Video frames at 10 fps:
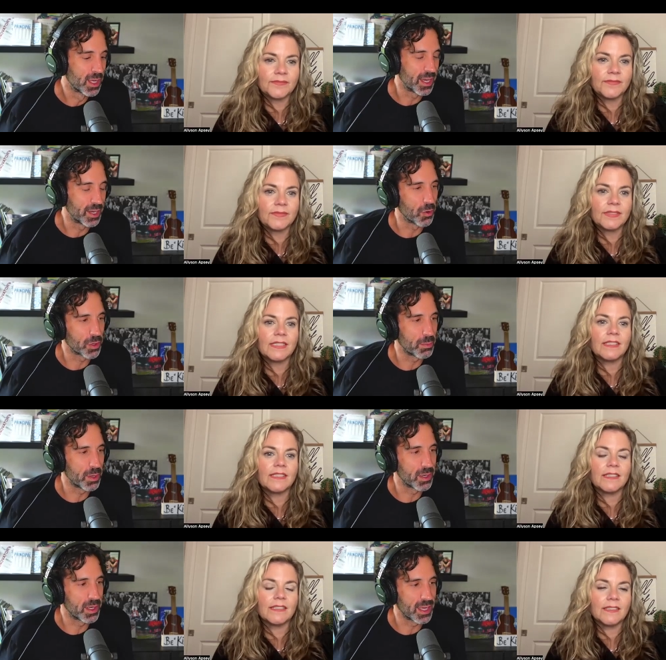Speaker 1: in your own
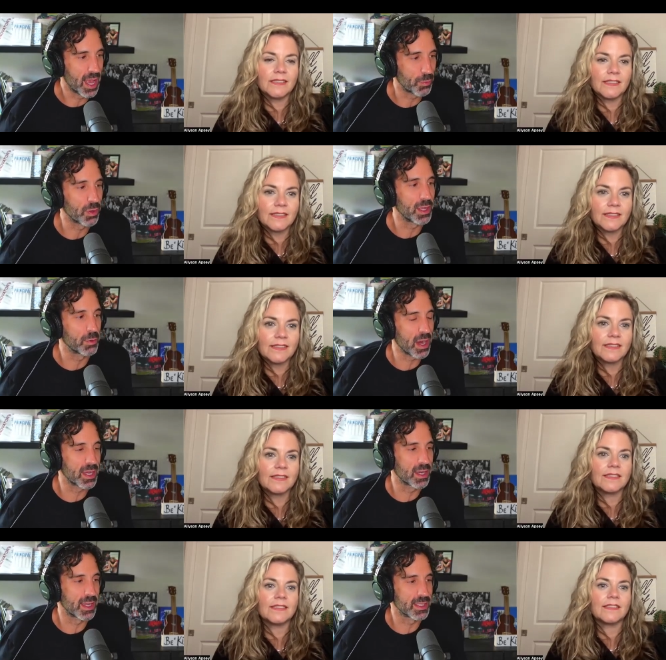community and really
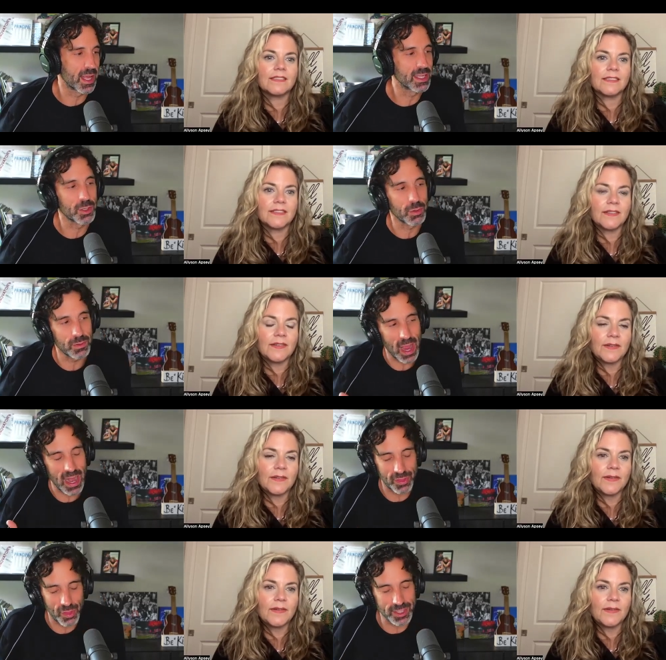recognize that. So
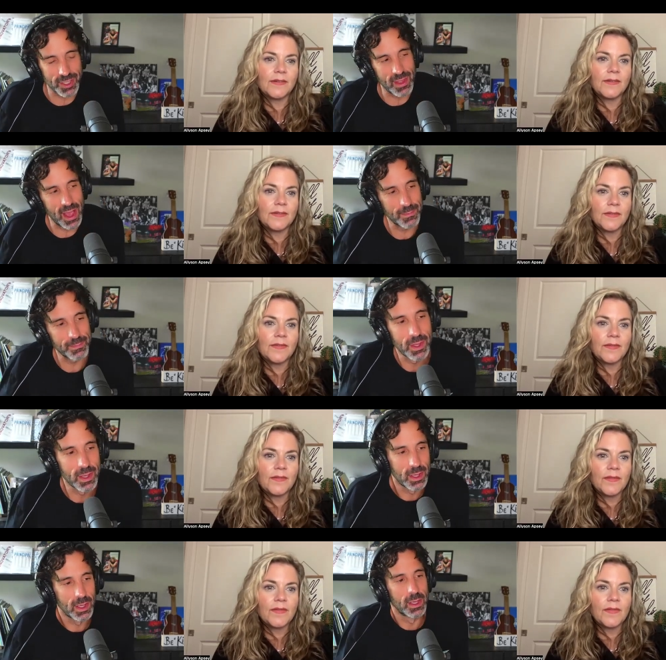any thoughts on that?
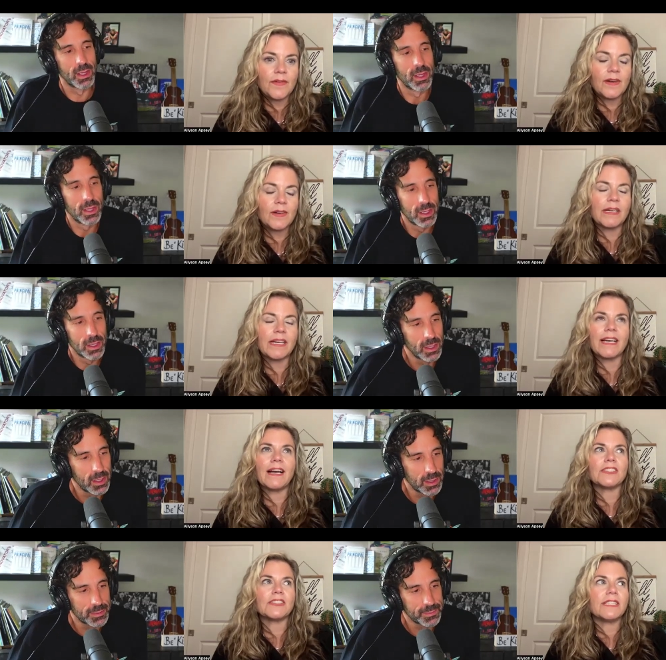
Speaker 2: Oh my
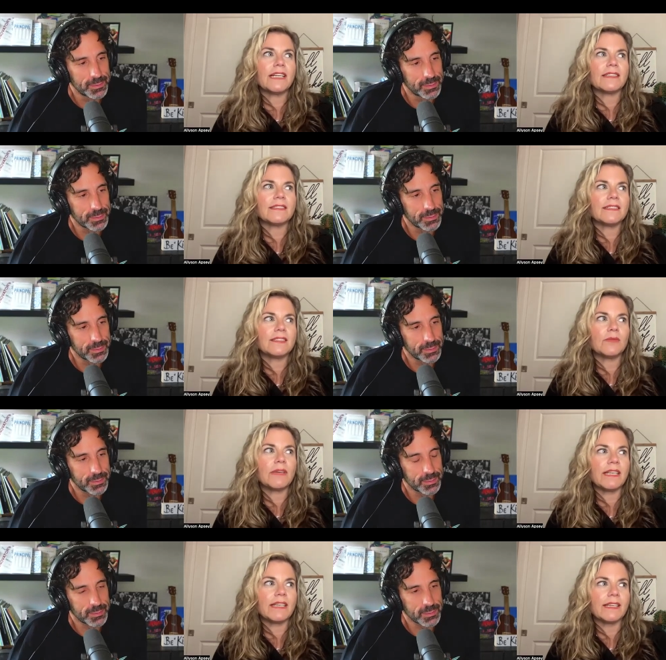gosh, yes, so
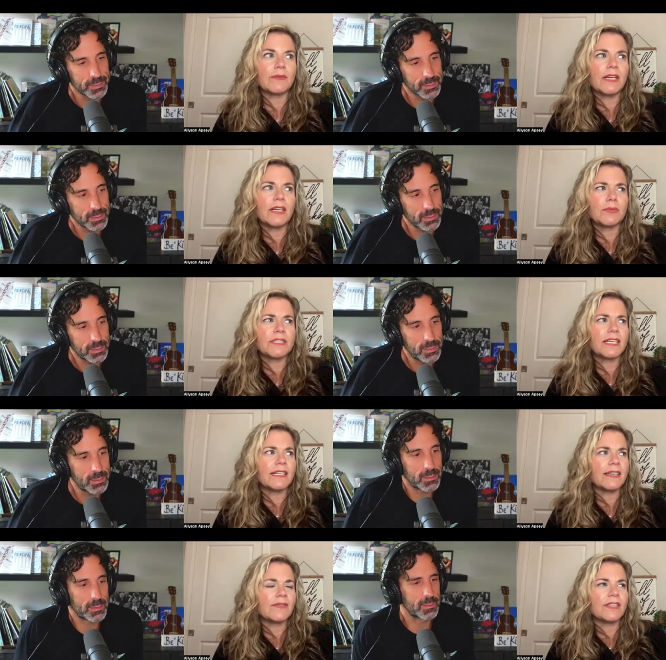many, like
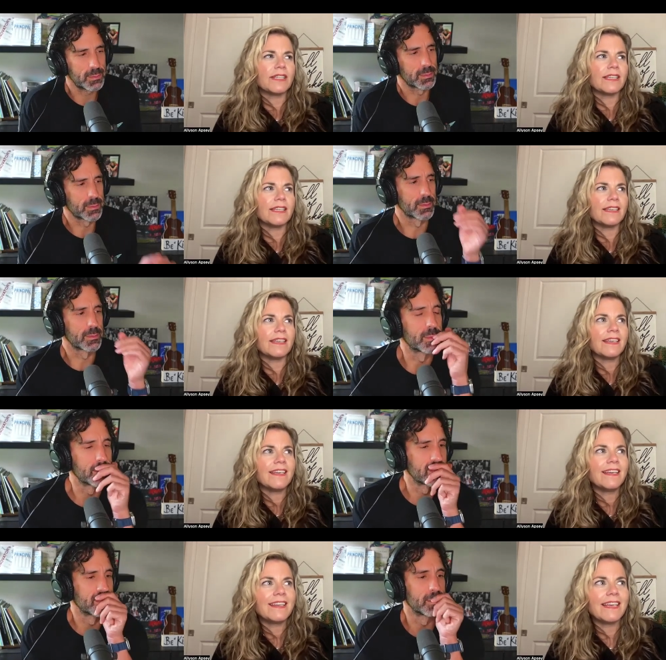100% everything
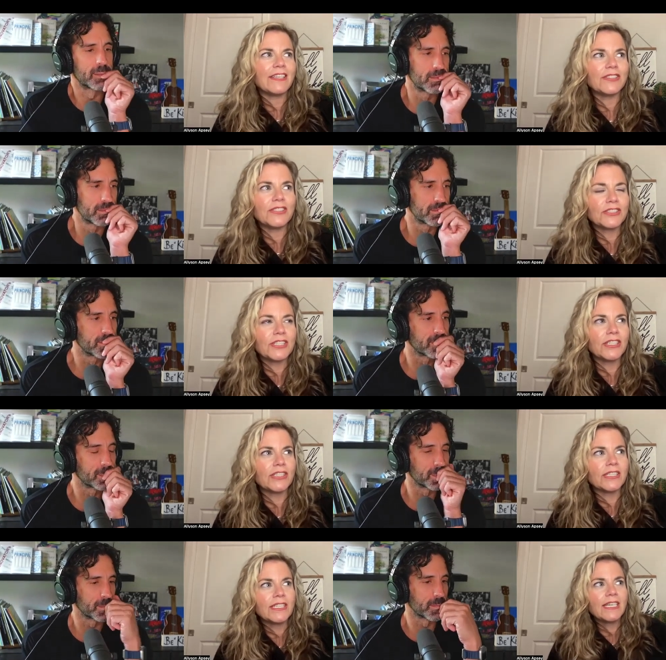that you just
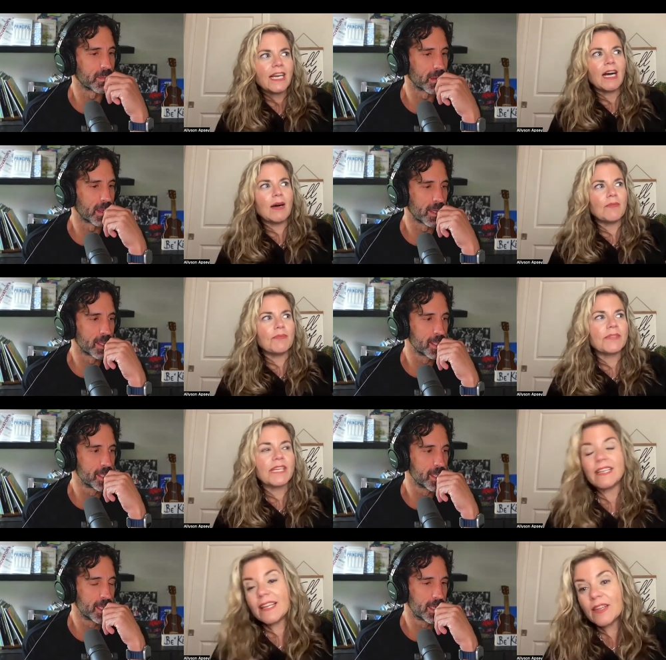shared. Um,
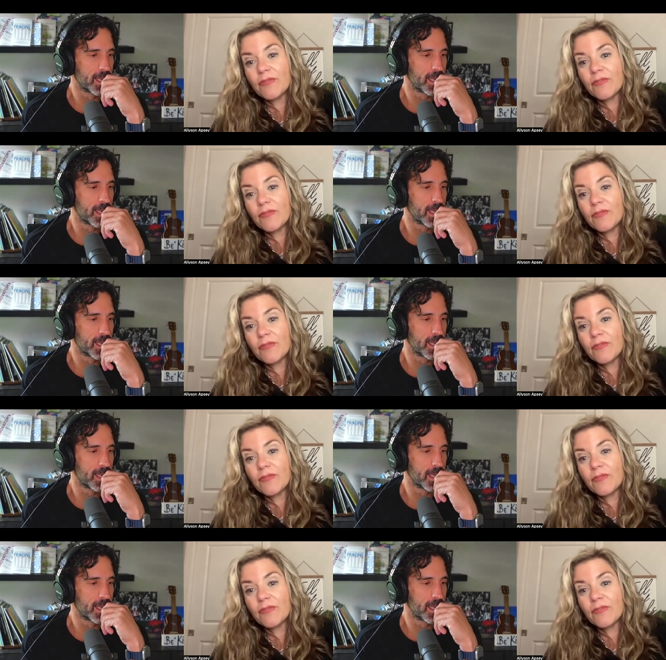and the